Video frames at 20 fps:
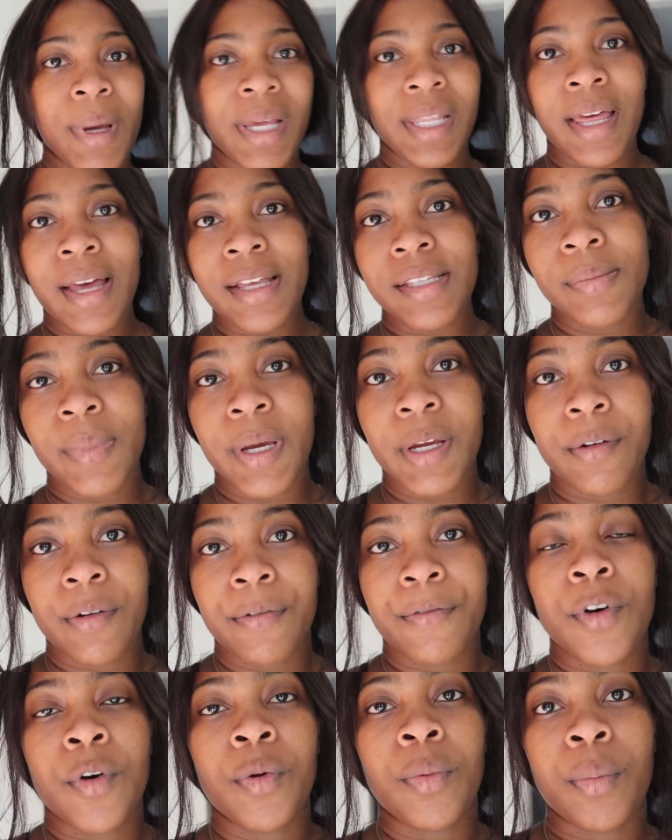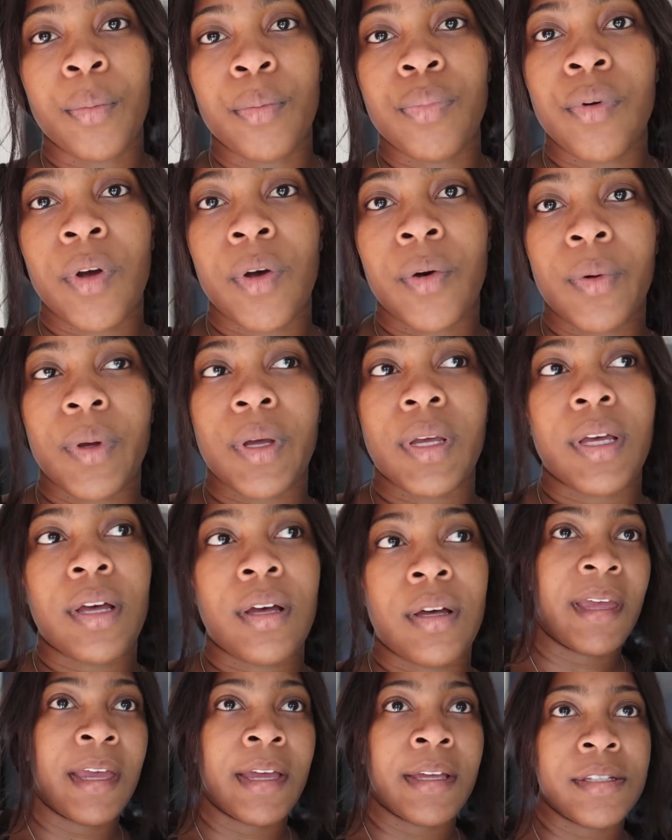my last microphone broke
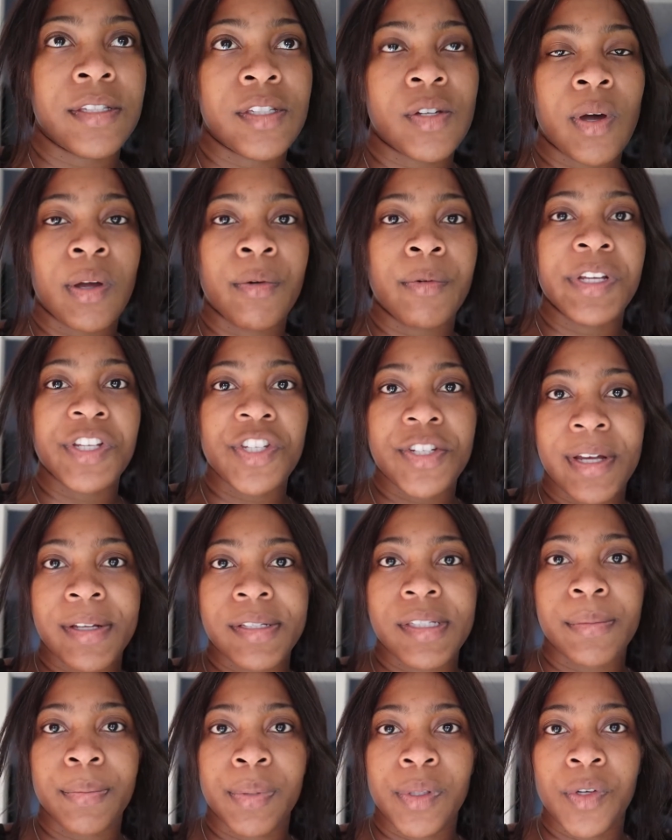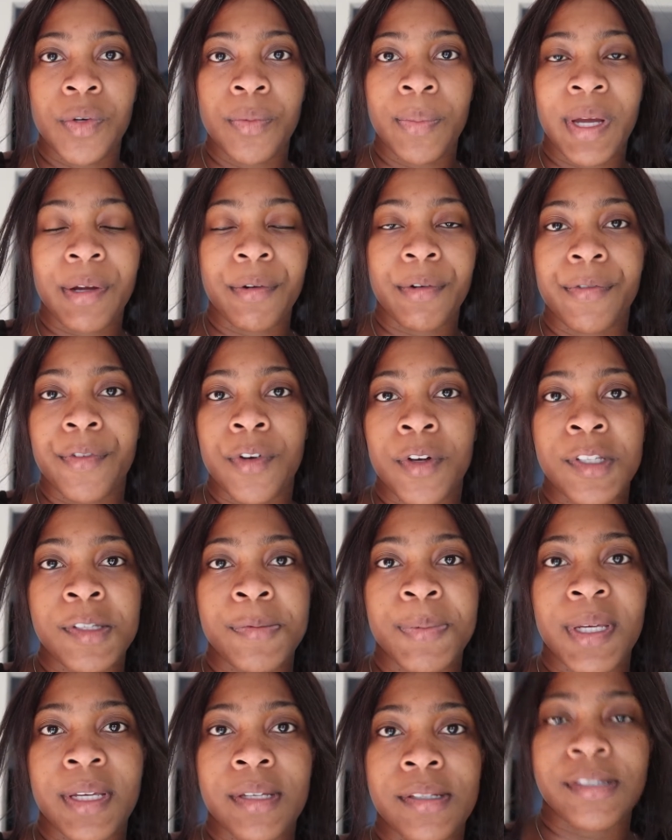and so I reached out to Blue
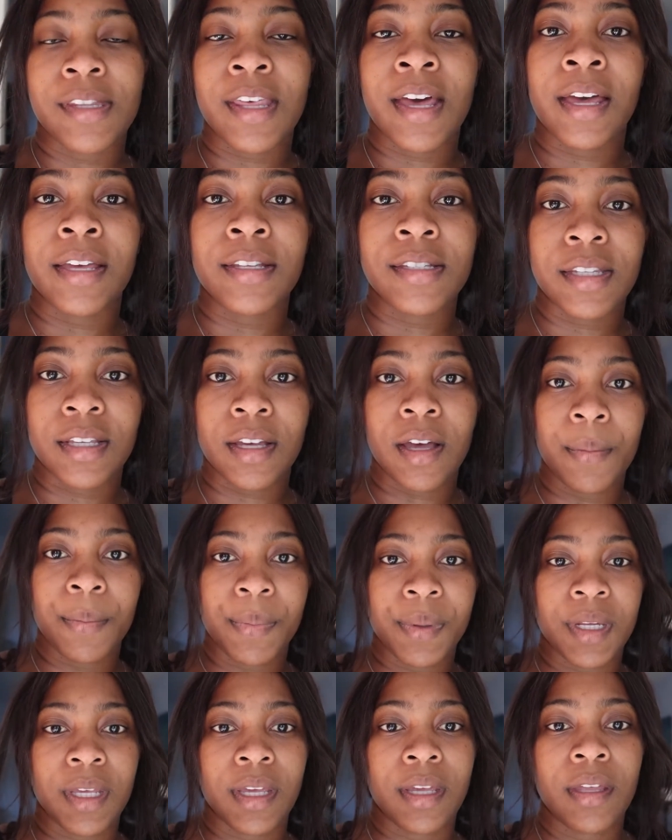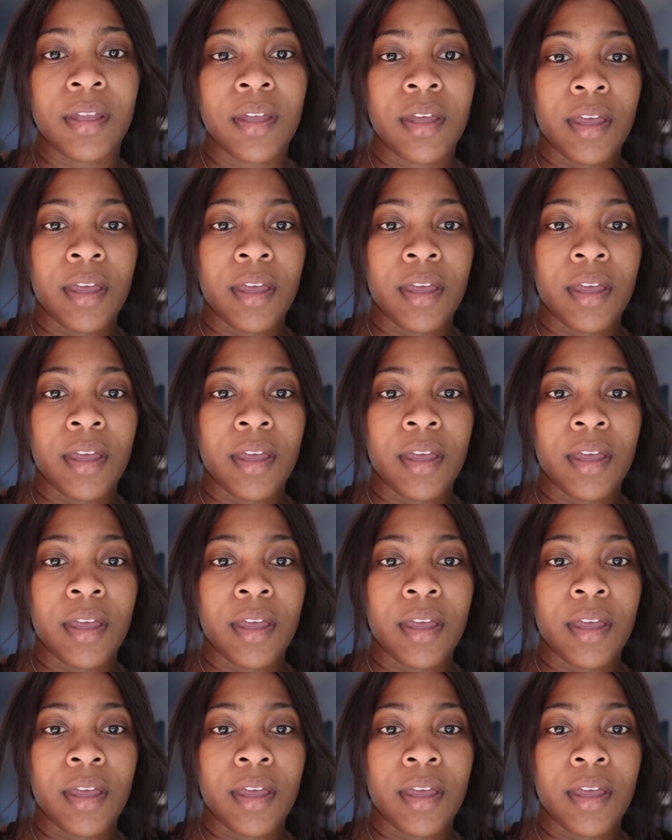Microphones because that is the company.